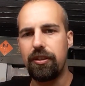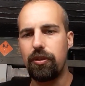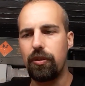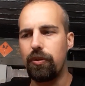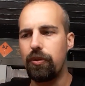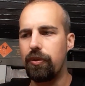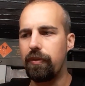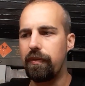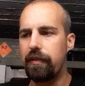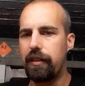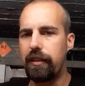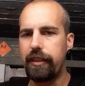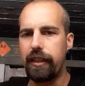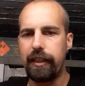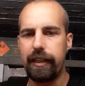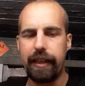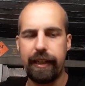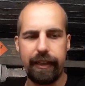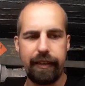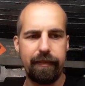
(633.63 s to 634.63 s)
So yet
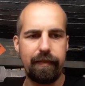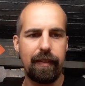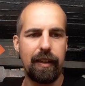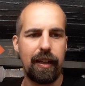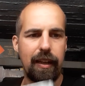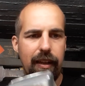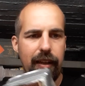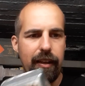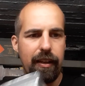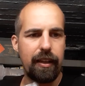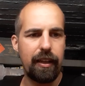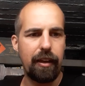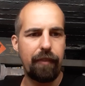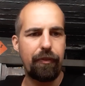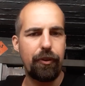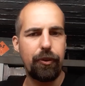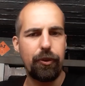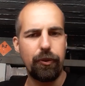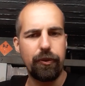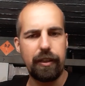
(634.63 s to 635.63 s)
again, if
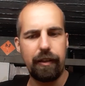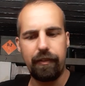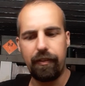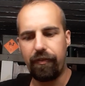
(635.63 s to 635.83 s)
you don't have